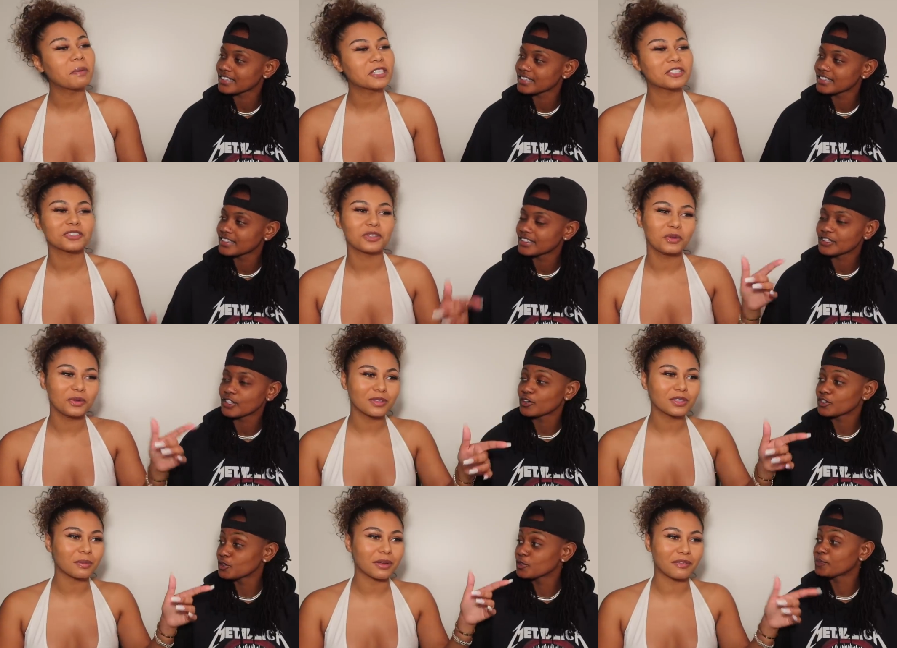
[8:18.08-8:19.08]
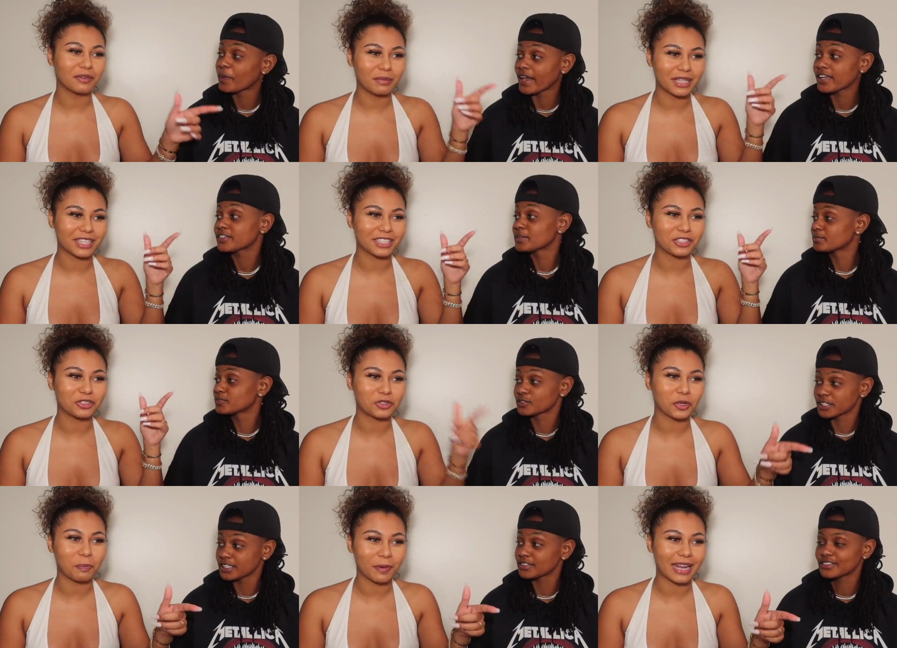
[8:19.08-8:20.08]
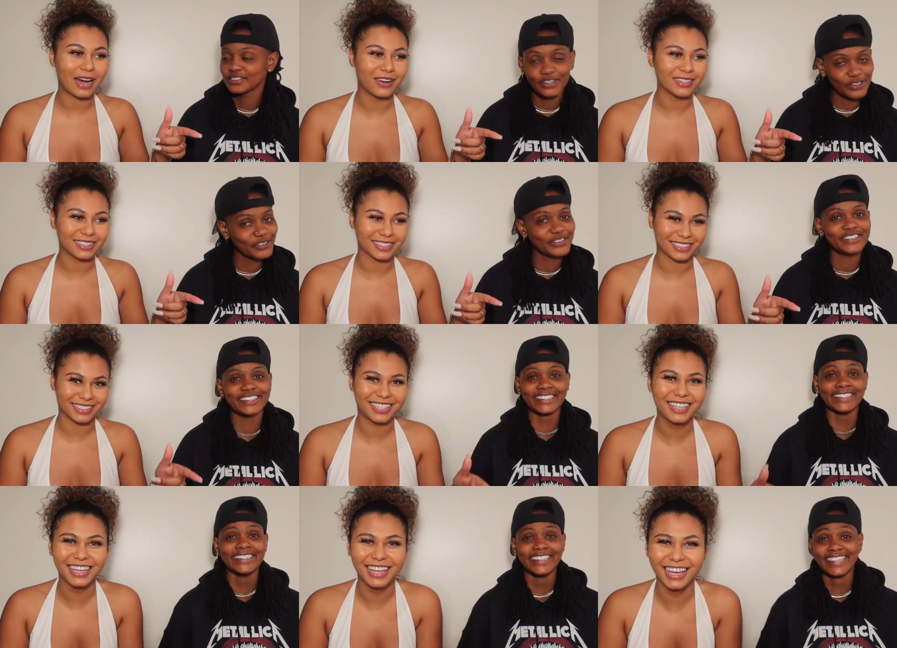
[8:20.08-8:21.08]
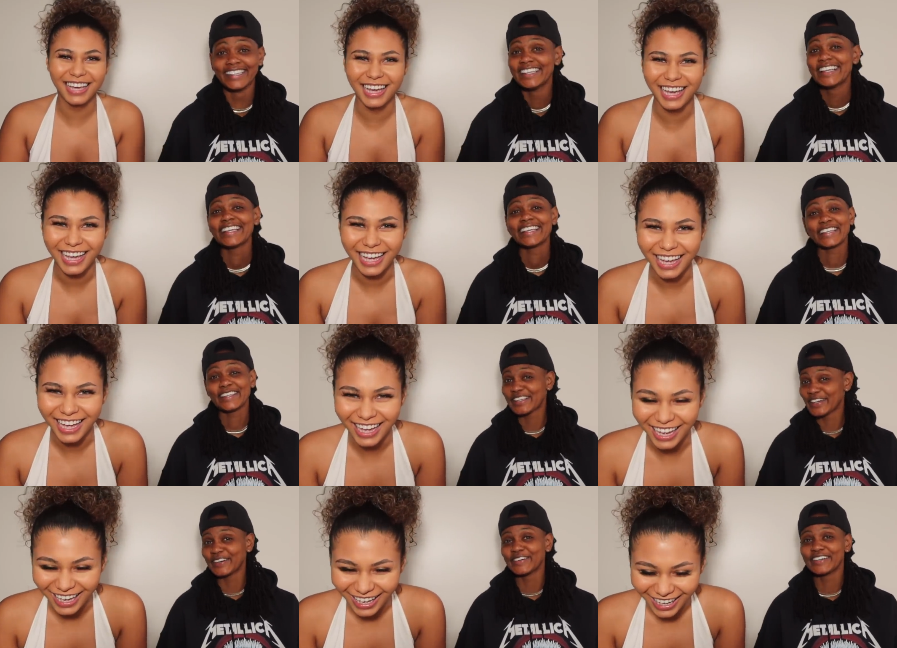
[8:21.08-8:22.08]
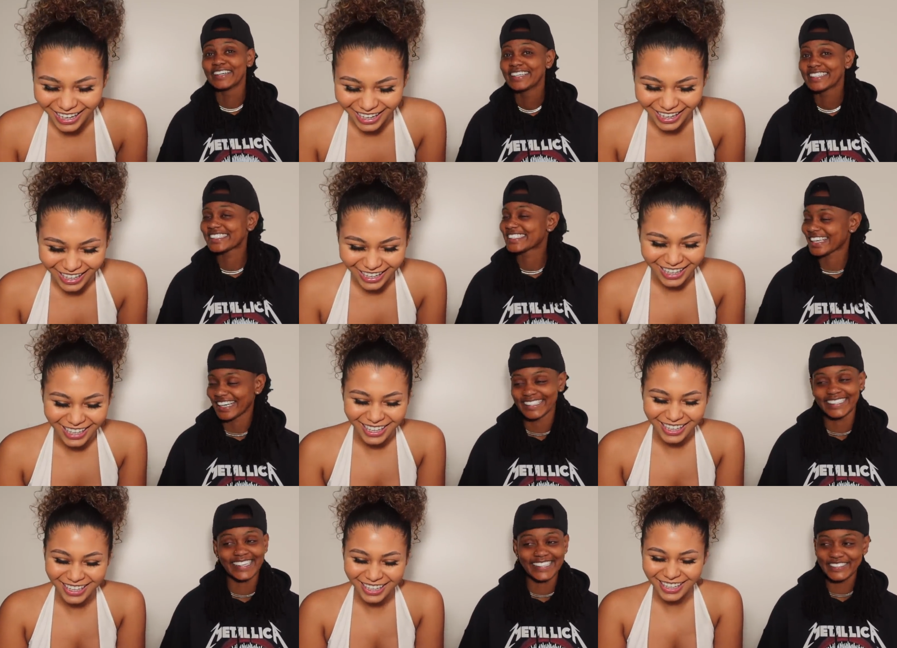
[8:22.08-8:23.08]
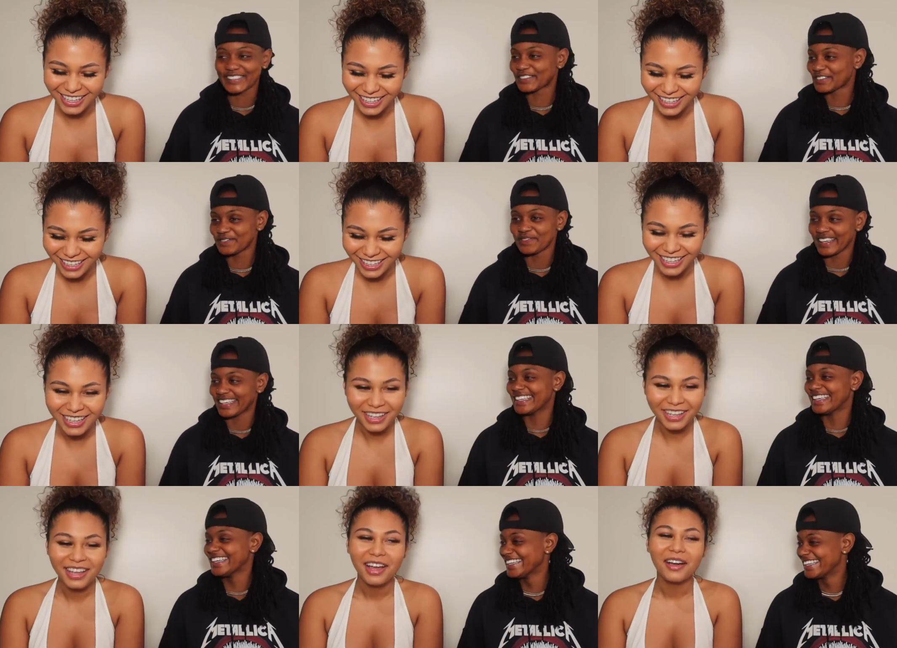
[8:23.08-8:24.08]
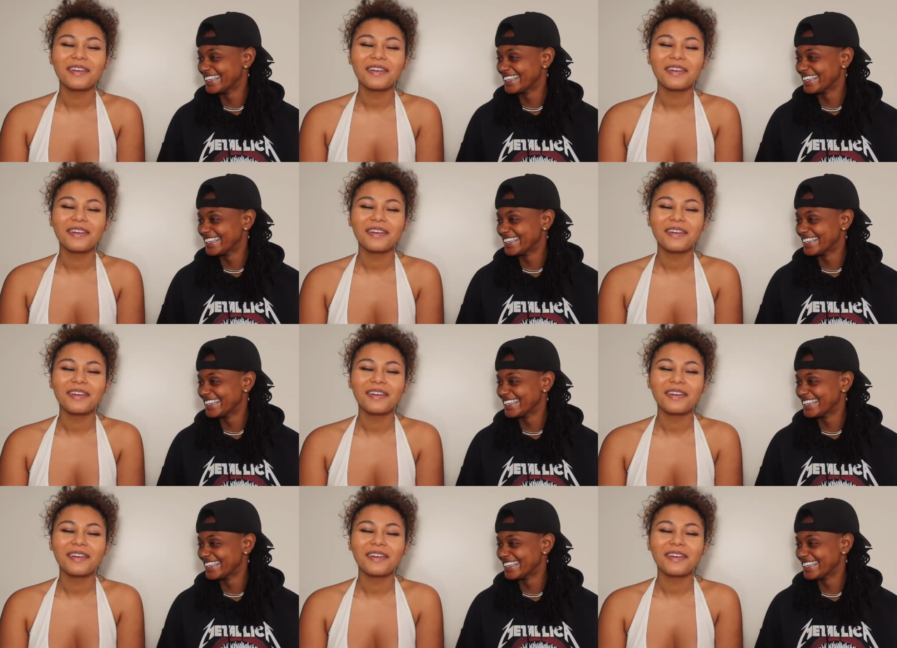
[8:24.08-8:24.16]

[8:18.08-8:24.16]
Speaker 1: the picture so you stop giving me these stupid answers. No, this ain't got nothing to do with me.